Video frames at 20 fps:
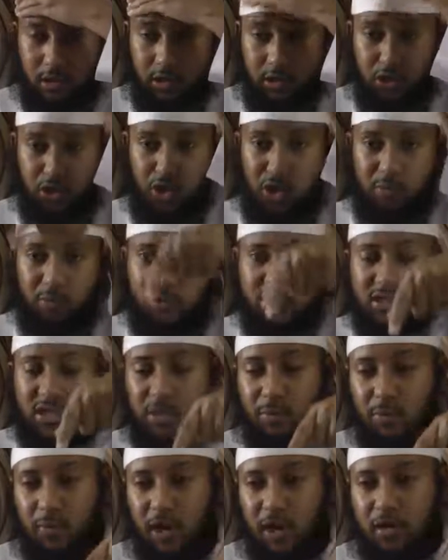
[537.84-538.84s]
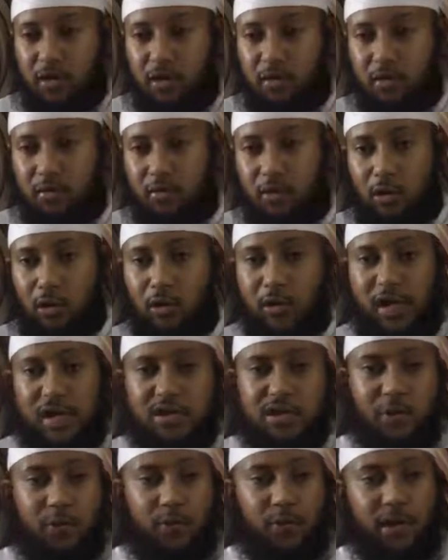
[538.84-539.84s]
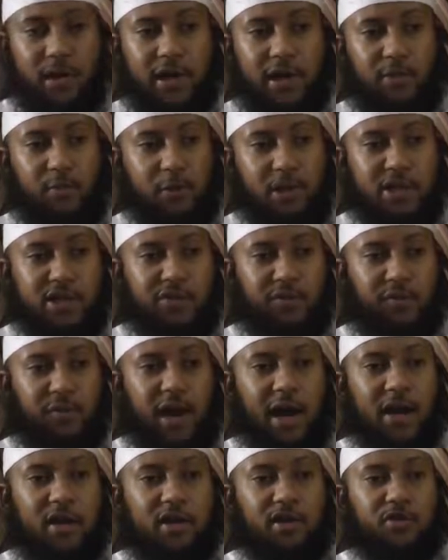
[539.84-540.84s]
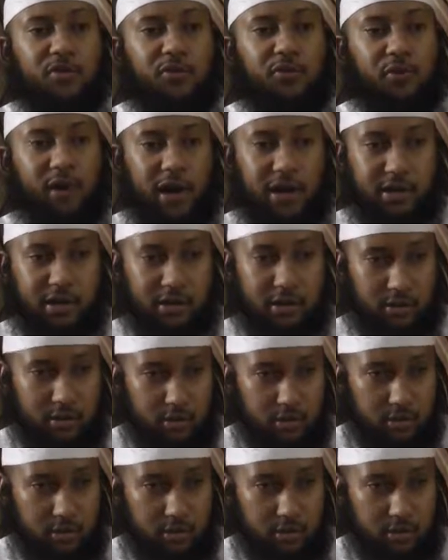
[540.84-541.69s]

your Muslim brother who doesn't pray he prays Friday to Friday